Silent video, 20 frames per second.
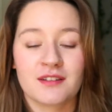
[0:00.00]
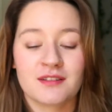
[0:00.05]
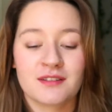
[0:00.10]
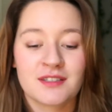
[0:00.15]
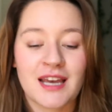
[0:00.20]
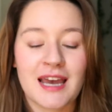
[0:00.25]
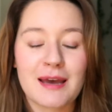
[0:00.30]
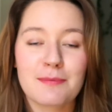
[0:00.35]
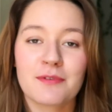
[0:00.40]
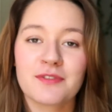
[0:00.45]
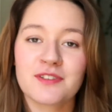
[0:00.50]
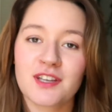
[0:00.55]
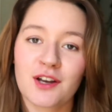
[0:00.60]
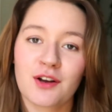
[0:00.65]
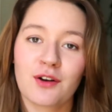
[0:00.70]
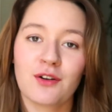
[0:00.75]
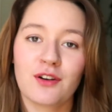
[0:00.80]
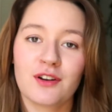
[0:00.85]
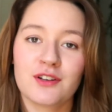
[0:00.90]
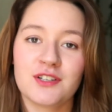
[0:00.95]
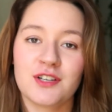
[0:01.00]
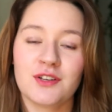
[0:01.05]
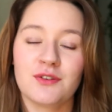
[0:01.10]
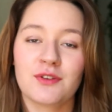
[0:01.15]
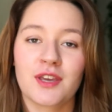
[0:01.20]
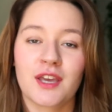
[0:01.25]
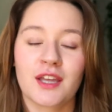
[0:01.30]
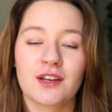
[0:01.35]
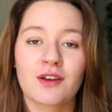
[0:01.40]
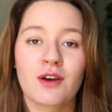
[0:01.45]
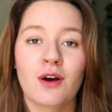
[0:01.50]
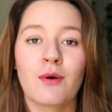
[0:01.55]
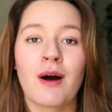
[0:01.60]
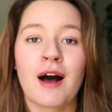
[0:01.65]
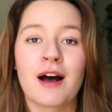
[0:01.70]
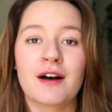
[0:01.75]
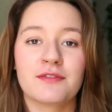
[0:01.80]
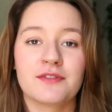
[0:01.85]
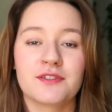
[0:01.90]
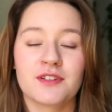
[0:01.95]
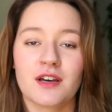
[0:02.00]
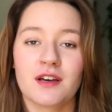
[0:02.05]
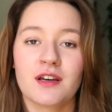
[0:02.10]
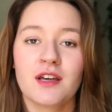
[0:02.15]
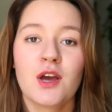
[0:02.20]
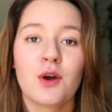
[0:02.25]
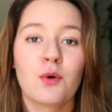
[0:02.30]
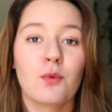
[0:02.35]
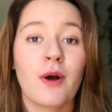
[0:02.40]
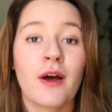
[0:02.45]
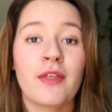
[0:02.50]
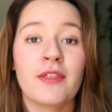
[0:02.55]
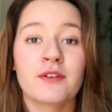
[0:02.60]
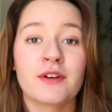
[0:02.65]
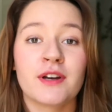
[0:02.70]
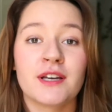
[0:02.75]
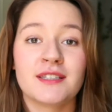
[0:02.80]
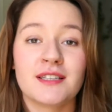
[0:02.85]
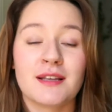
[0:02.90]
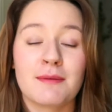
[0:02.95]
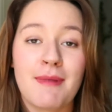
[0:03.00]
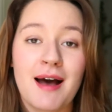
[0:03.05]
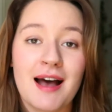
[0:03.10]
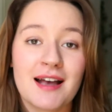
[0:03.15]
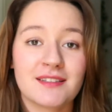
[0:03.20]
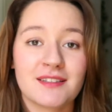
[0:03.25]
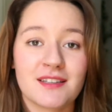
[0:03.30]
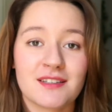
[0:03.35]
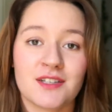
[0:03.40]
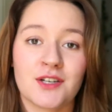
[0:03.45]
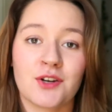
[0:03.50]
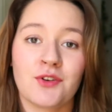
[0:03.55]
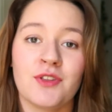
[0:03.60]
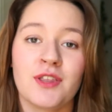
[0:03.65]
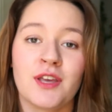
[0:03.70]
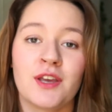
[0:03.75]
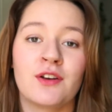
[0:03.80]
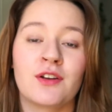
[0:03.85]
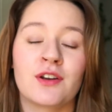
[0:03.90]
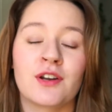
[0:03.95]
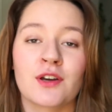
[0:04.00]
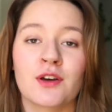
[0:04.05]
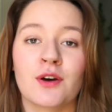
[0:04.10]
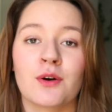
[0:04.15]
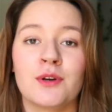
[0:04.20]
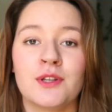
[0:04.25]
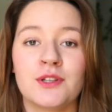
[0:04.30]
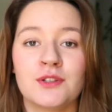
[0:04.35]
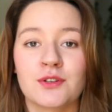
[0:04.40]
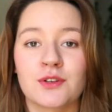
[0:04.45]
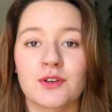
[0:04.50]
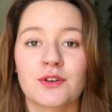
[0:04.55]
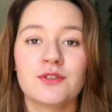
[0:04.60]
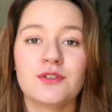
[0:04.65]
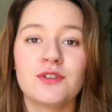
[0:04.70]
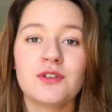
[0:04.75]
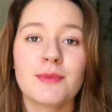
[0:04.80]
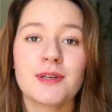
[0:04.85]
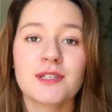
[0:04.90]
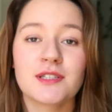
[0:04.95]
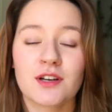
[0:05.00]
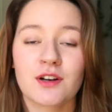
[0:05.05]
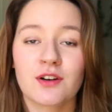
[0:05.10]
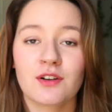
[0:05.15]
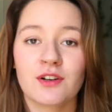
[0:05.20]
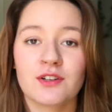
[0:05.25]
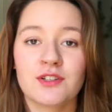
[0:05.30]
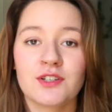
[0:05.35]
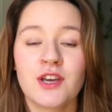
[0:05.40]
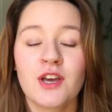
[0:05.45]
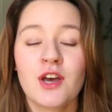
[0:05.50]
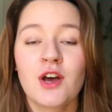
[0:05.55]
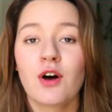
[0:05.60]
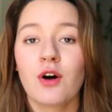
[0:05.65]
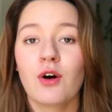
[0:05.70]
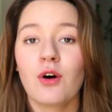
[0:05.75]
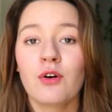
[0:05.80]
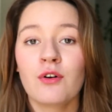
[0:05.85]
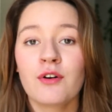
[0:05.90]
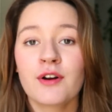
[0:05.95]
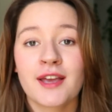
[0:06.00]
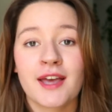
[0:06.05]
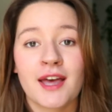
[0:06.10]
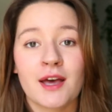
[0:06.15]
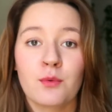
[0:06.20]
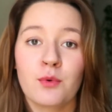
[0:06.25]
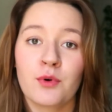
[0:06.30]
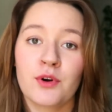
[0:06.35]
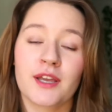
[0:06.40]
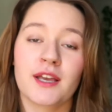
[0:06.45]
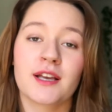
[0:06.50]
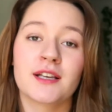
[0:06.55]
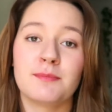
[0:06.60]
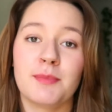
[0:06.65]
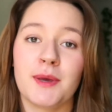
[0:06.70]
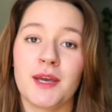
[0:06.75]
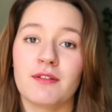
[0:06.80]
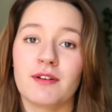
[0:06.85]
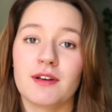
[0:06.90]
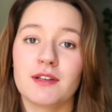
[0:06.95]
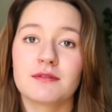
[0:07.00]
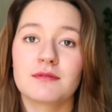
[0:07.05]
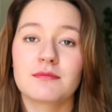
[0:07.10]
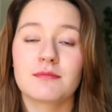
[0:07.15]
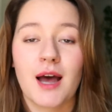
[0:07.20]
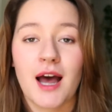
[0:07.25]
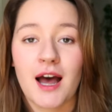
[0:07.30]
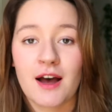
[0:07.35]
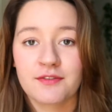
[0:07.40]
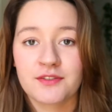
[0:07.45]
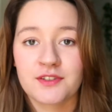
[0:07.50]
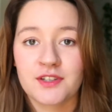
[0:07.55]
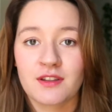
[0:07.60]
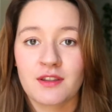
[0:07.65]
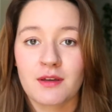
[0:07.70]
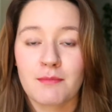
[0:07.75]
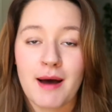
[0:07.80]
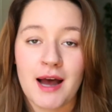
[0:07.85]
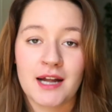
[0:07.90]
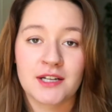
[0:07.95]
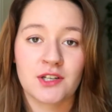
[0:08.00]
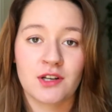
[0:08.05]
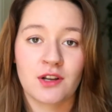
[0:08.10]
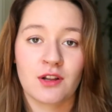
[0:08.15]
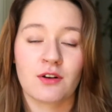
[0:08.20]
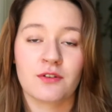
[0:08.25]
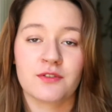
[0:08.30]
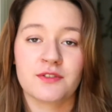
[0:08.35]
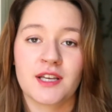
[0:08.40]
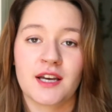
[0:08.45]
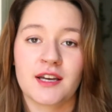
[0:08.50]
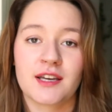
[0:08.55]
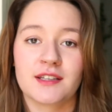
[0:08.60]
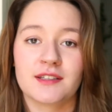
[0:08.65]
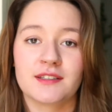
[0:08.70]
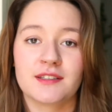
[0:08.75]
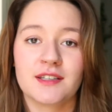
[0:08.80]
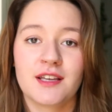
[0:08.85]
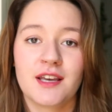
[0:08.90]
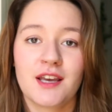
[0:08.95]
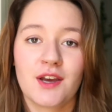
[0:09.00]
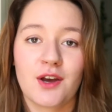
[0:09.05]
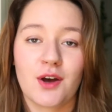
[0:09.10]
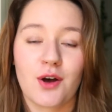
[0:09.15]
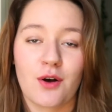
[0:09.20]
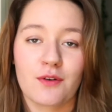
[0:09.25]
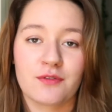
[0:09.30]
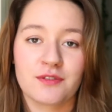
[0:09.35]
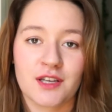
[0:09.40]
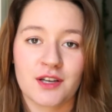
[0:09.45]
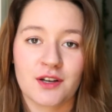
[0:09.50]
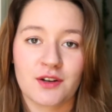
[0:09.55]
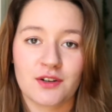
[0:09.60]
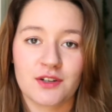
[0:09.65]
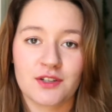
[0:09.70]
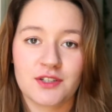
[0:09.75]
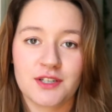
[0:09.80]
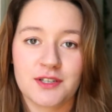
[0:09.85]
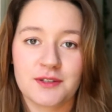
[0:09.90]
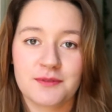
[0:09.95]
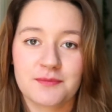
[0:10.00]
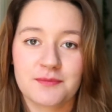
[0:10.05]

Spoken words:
type of psychology you can go after, whether it's a master's degree that you're gonna go into consumer psychology or get work experience after the Bachelor of Science of Psychology.